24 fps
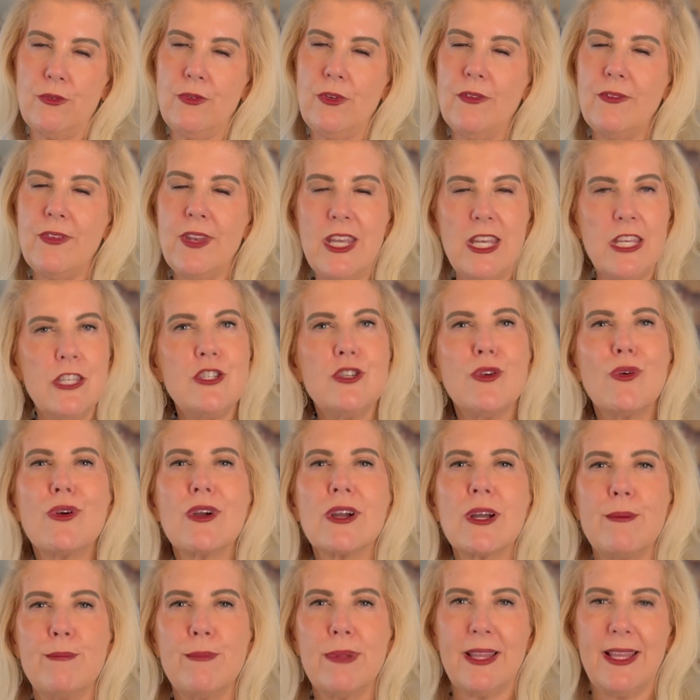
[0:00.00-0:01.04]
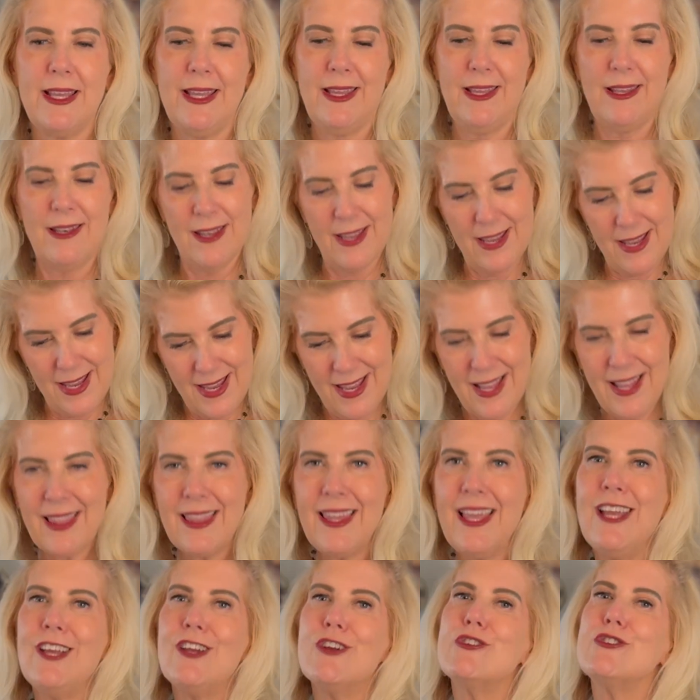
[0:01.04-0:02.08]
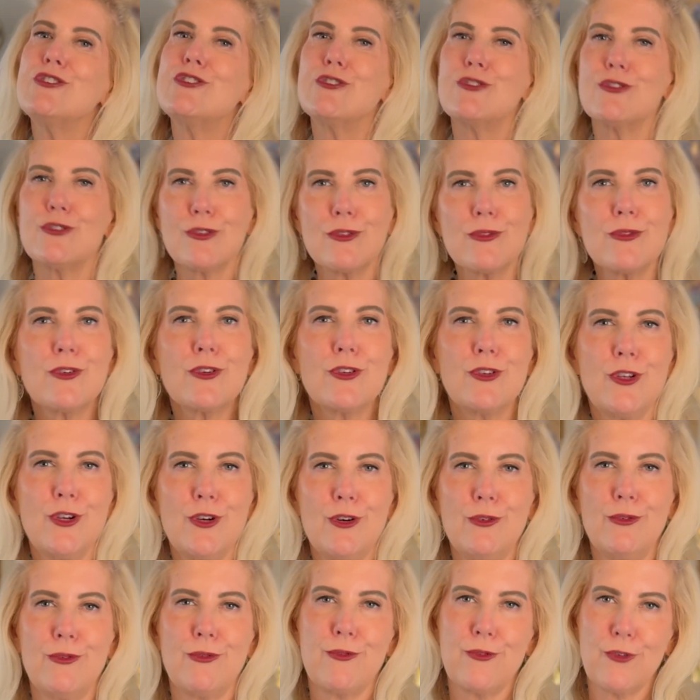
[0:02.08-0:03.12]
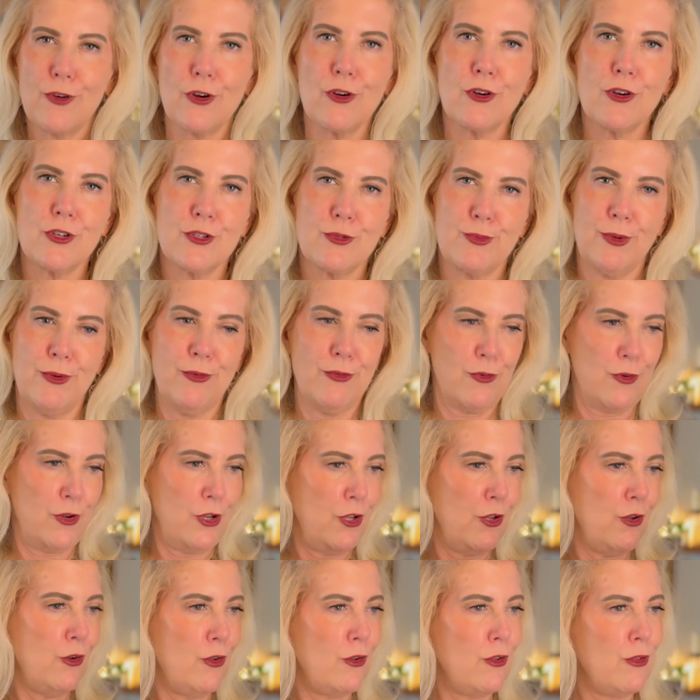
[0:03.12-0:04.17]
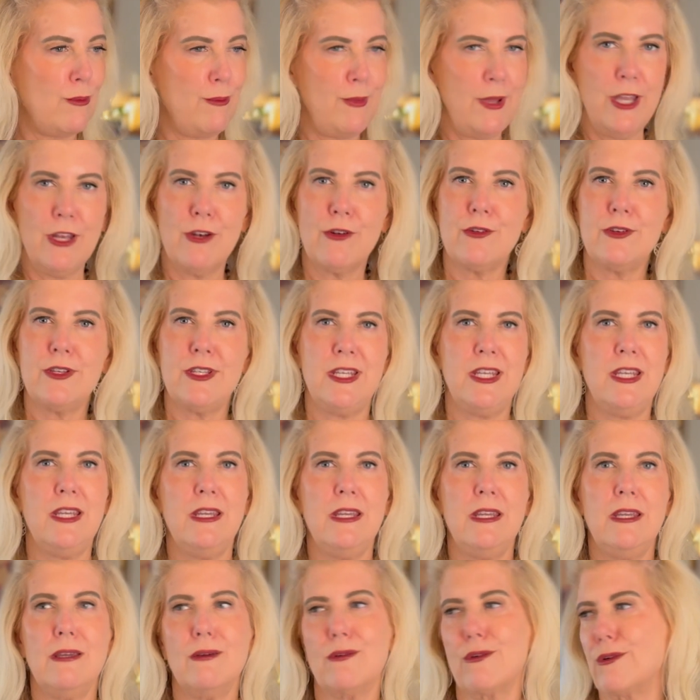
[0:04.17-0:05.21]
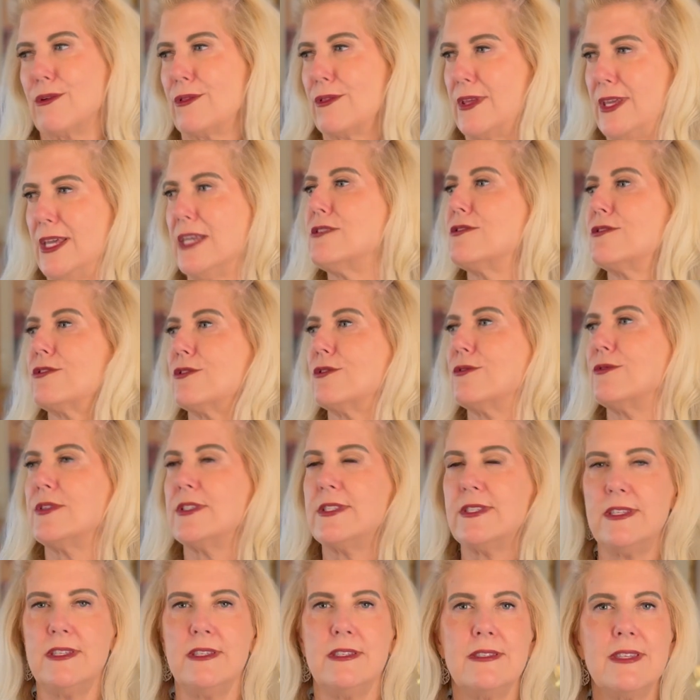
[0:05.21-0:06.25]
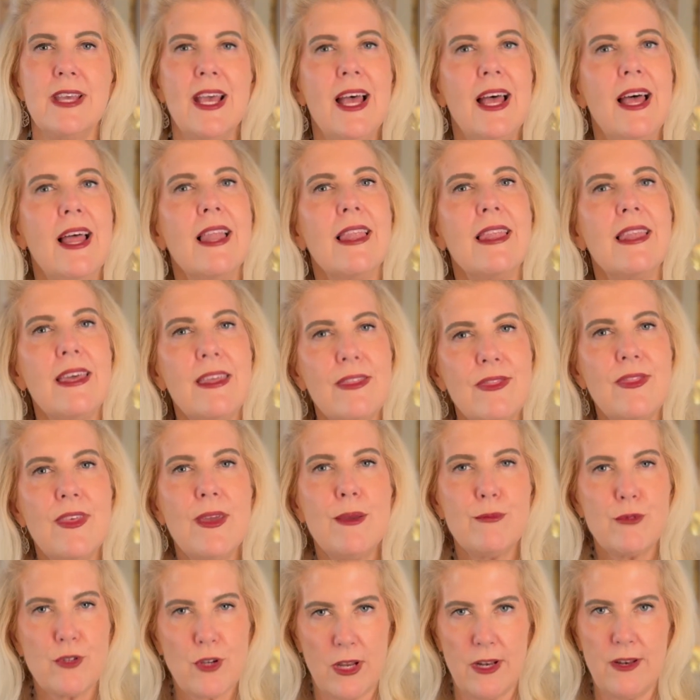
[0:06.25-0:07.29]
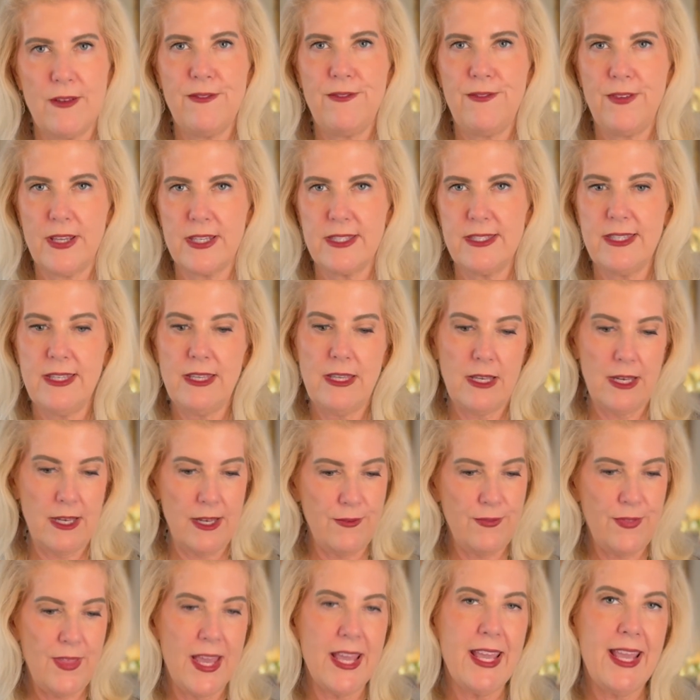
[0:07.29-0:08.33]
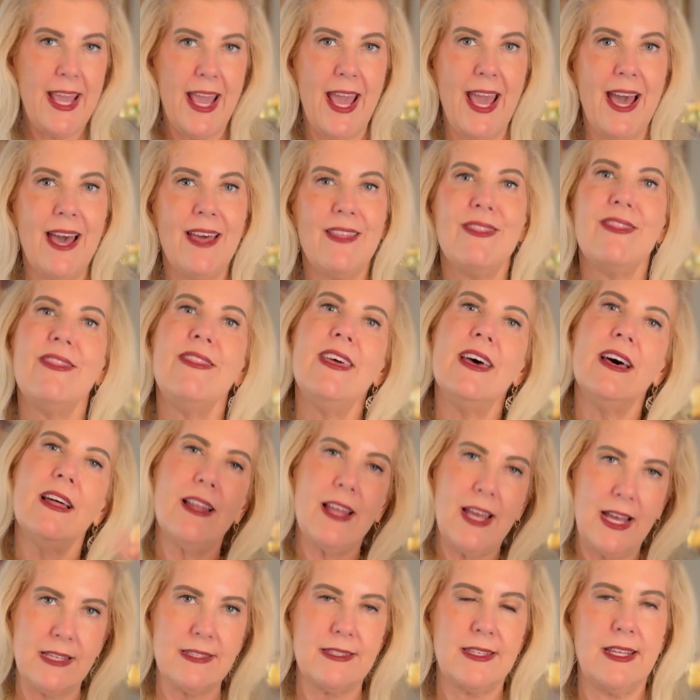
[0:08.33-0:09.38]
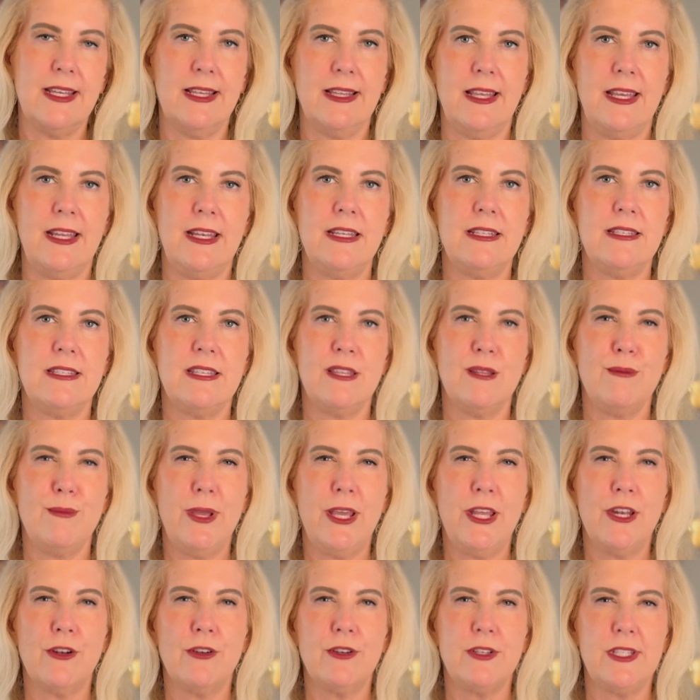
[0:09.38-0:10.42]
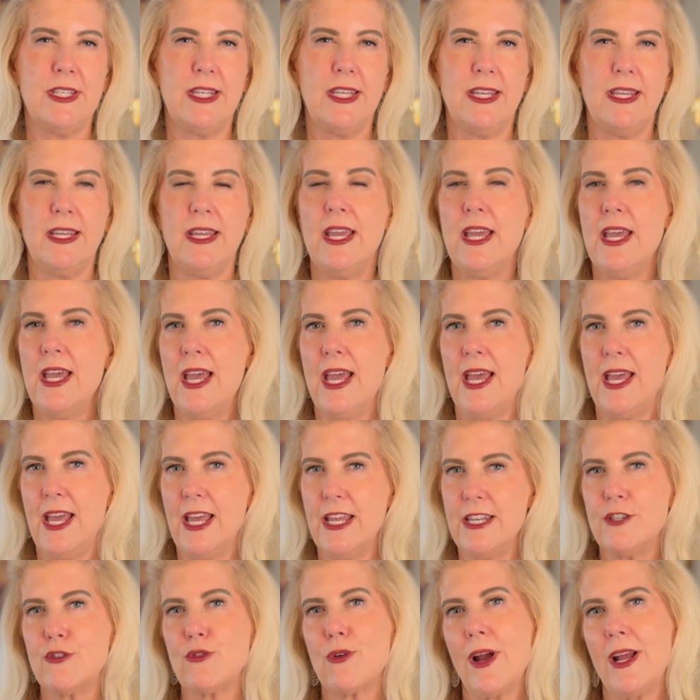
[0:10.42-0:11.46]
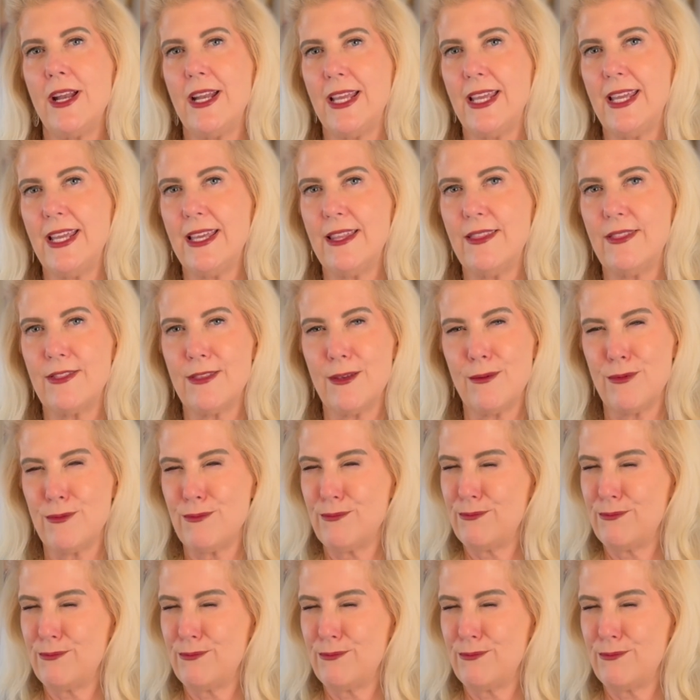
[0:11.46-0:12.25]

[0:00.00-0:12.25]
you have an issue or complaint, let your server know first before you go to the Maitre D or guest services. Let them try to fix it. And if they can't, they'll escalate it to the Maitre D and try to get the